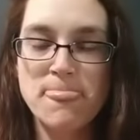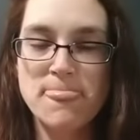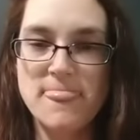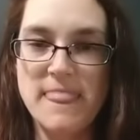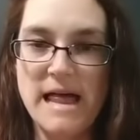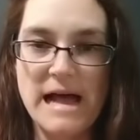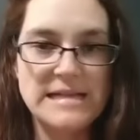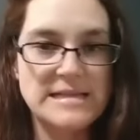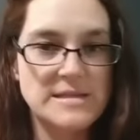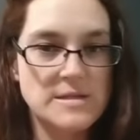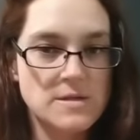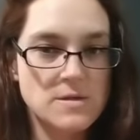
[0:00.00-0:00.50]

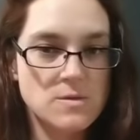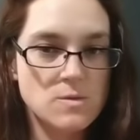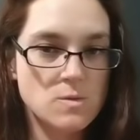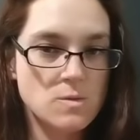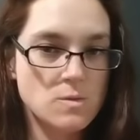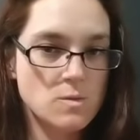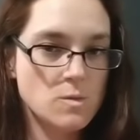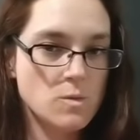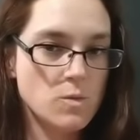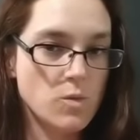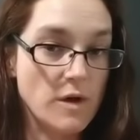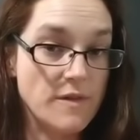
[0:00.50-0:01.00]
That's
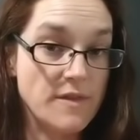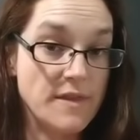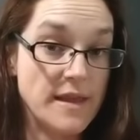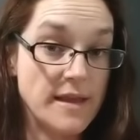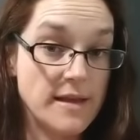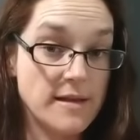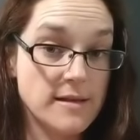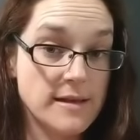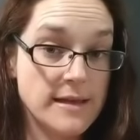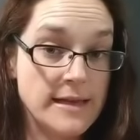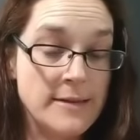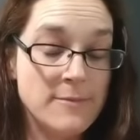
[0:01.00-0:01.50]
what they
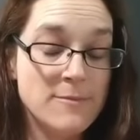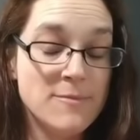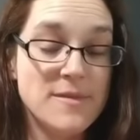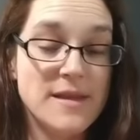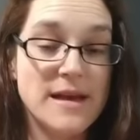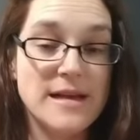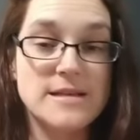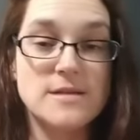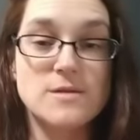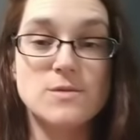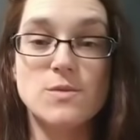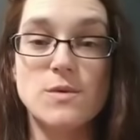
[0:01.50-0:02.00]
claim.
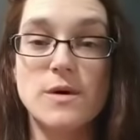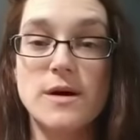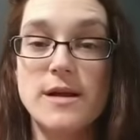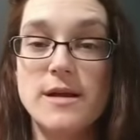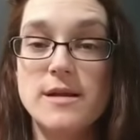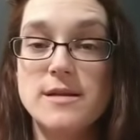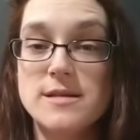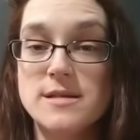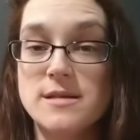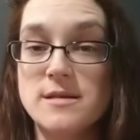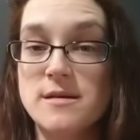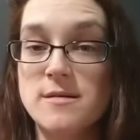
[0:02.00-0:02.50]
That's what
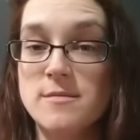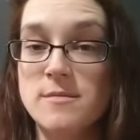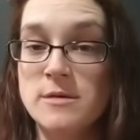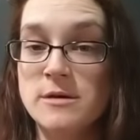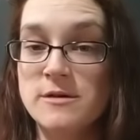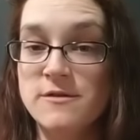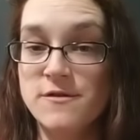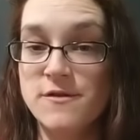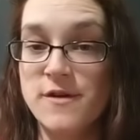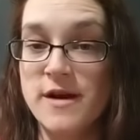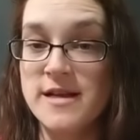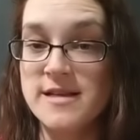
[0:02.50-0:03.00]
some
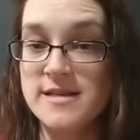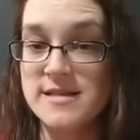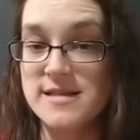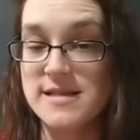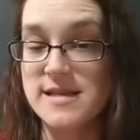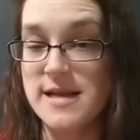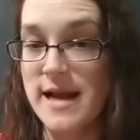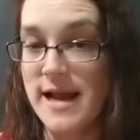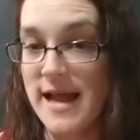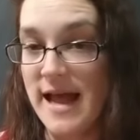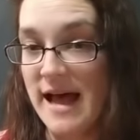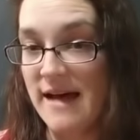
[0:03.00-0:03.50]
friends
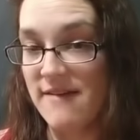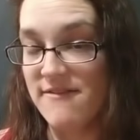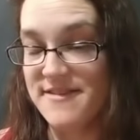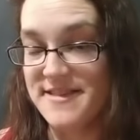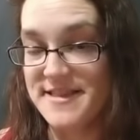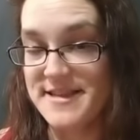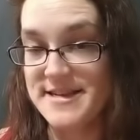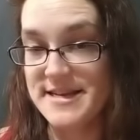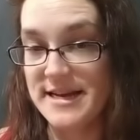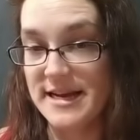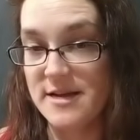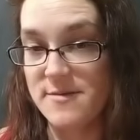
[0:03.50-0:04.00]
that I have in
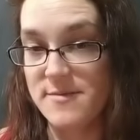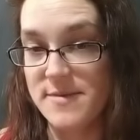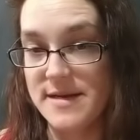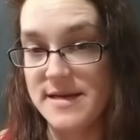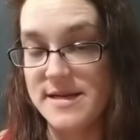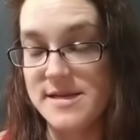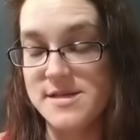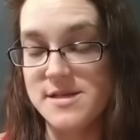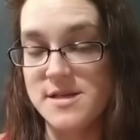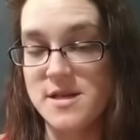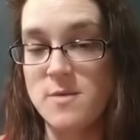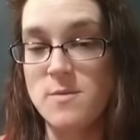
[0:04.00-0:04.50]
the
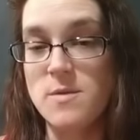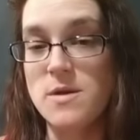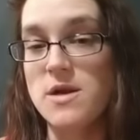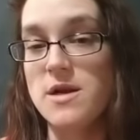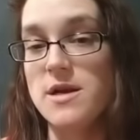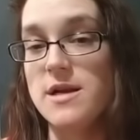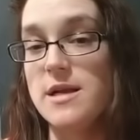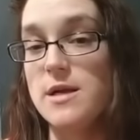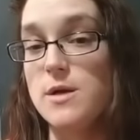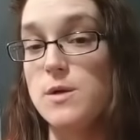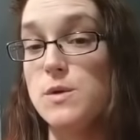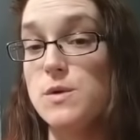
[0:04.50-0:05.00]
diabetes
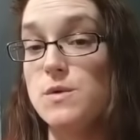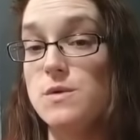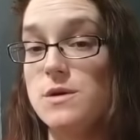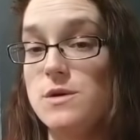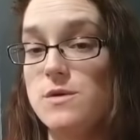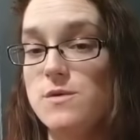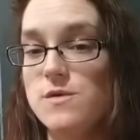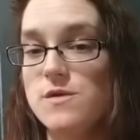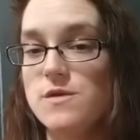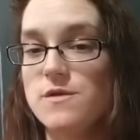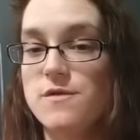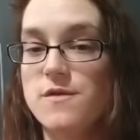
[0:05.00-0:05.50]
community who
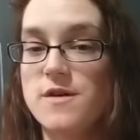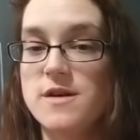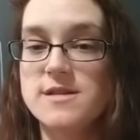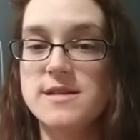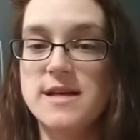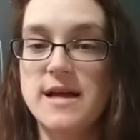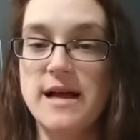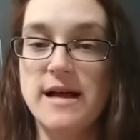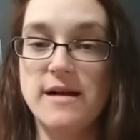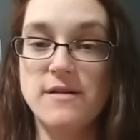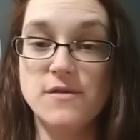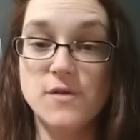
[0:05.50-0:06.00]
use
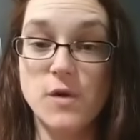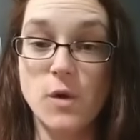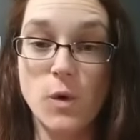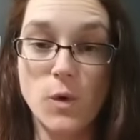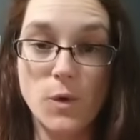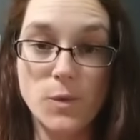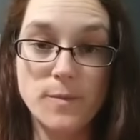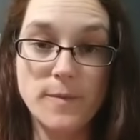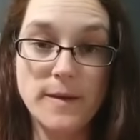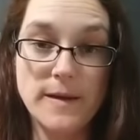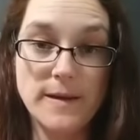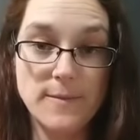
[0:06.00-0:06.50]
Afrezza have
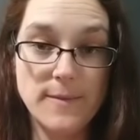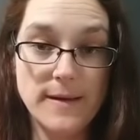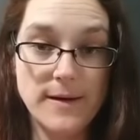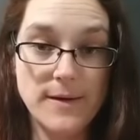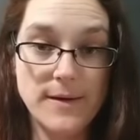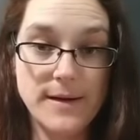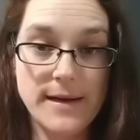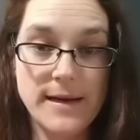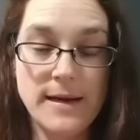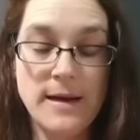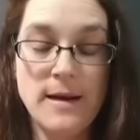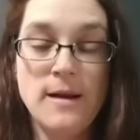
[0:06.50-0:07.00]
told me
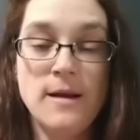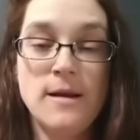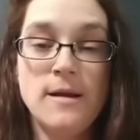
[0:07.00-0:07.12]
about it.